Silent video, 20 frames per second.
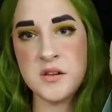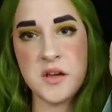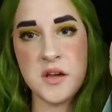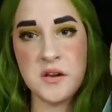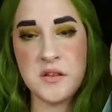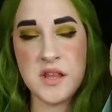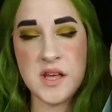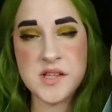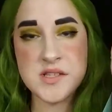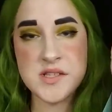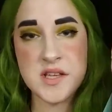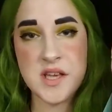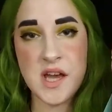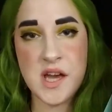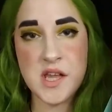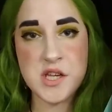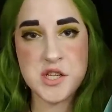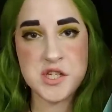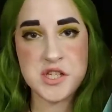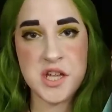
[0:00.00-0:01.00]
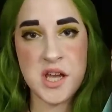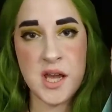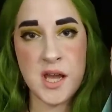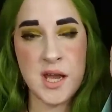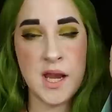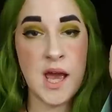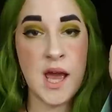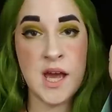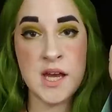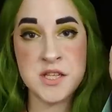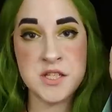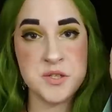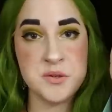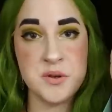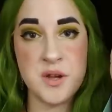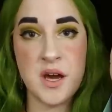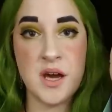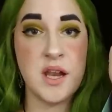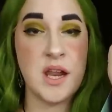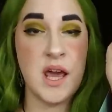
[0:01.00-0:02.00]
know that's the kind of shade I do
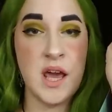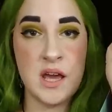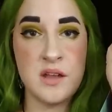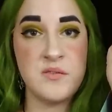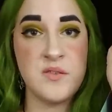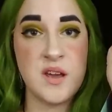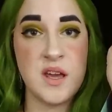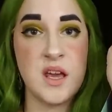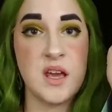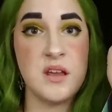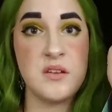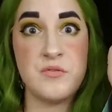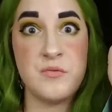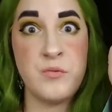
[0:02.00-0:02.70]
not advocate